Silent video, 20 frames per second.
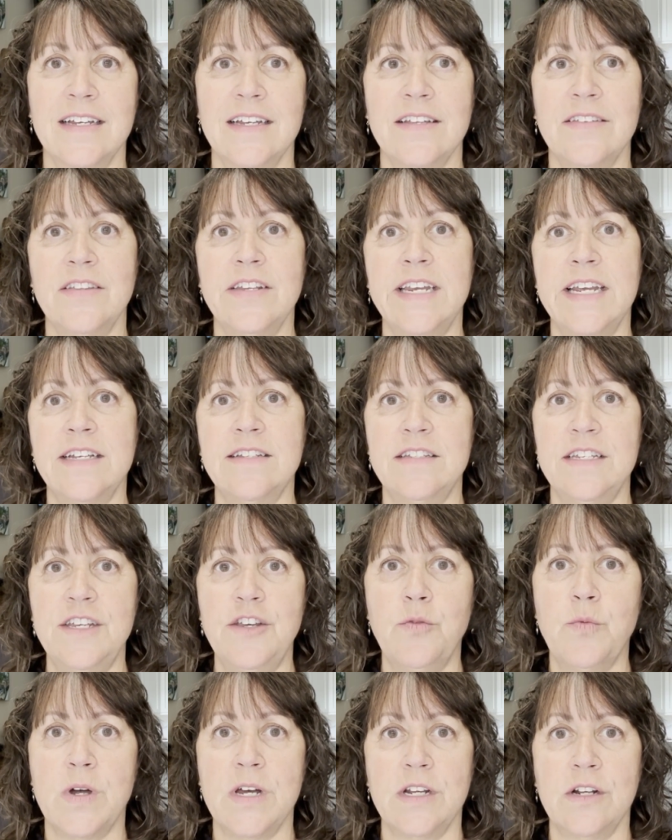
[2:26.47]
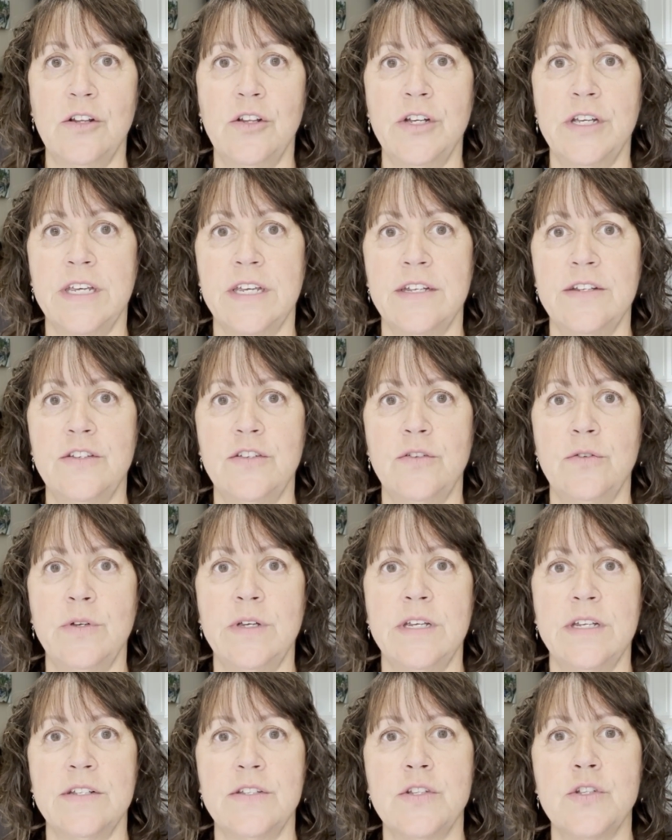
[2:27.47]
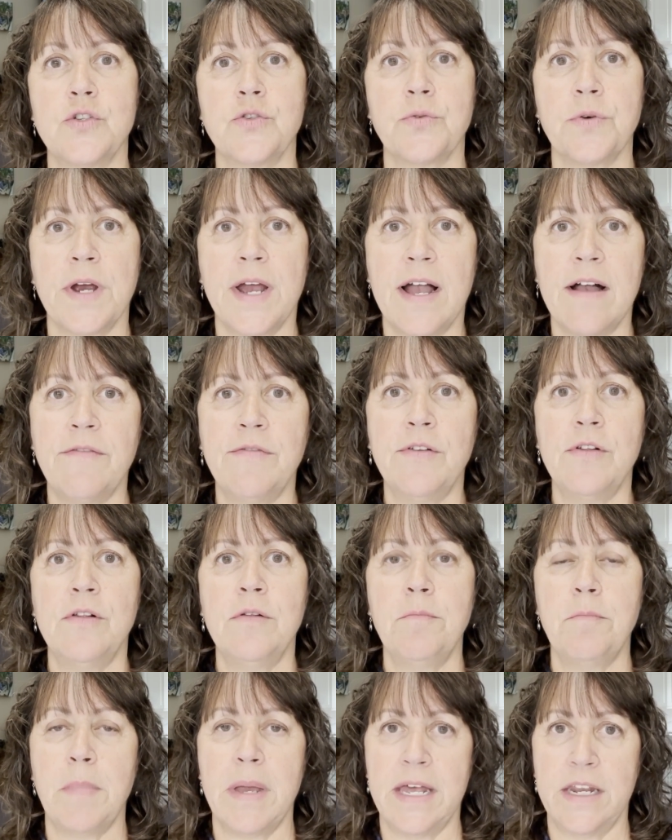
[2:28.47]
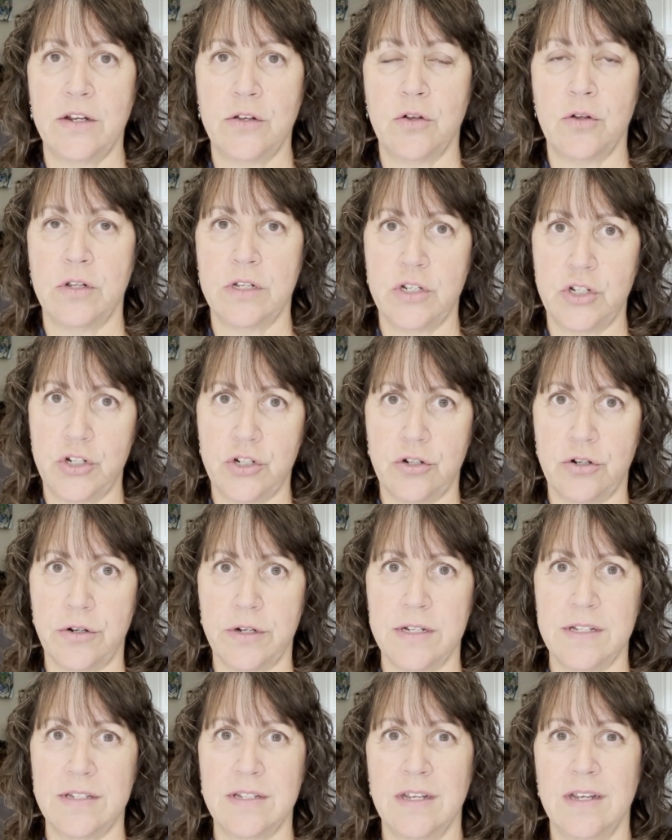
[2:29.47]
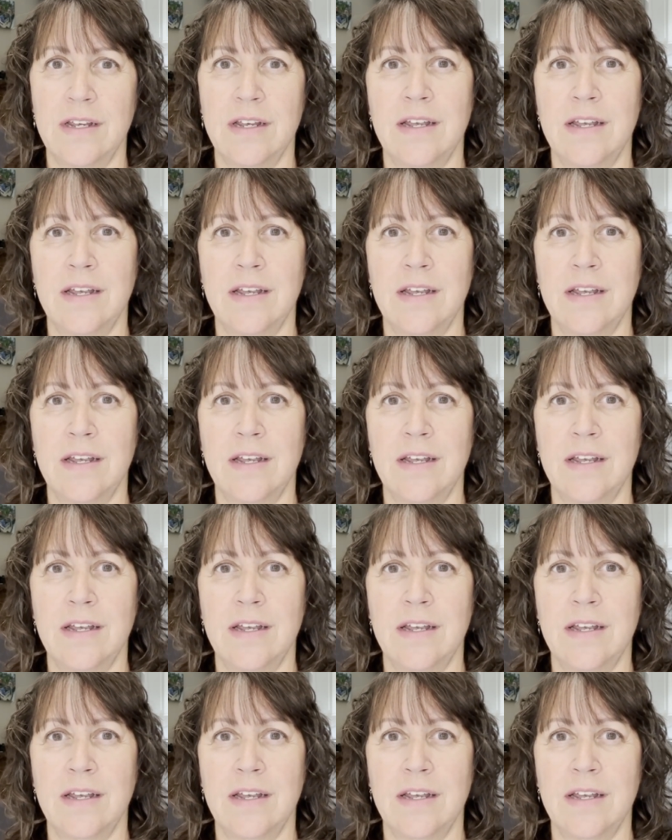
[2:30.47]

The next thing you want to look into is travel medical insurance.